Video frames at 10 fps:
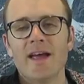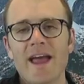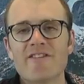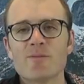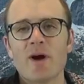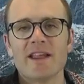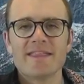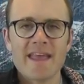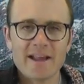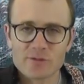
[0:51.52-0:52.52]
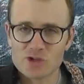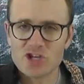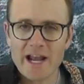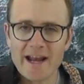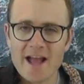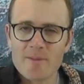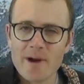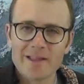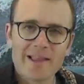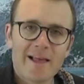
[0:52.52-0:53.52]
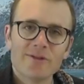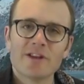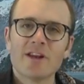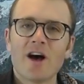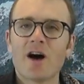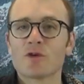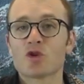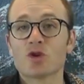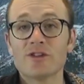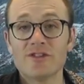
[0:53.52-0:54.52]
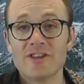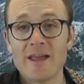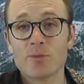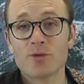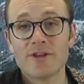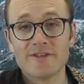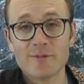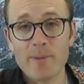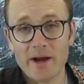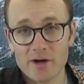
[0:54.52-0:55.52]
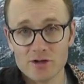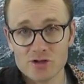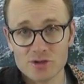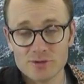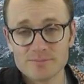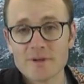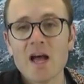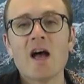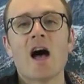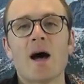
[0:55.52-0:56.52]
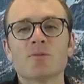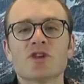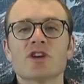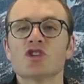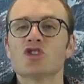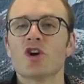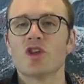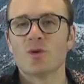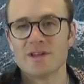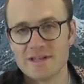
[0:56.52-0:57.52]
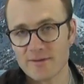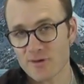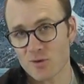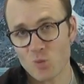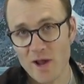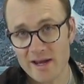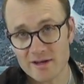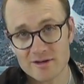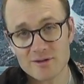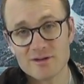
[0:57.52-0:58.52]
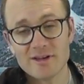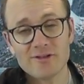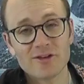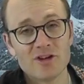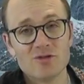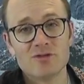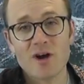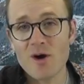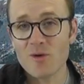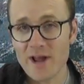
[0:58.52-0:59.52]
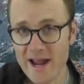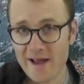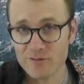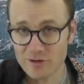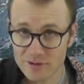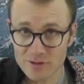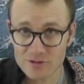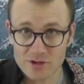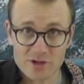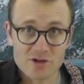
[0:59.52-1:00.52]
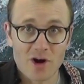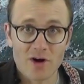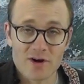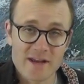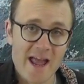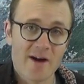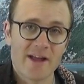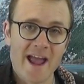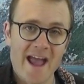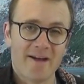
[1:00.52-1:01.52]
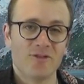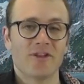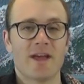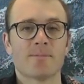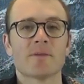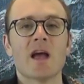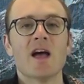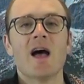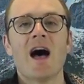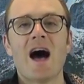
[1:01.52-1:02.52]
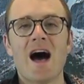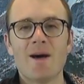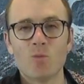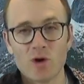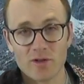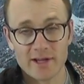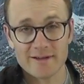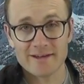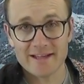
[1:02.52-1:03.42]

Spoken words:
Everybody, thanks for checking out my lesson on Chris Stapleton's parachute. I'm going to show you a different way to do this so you don't have to tune your guitar down a half step. I'm willing to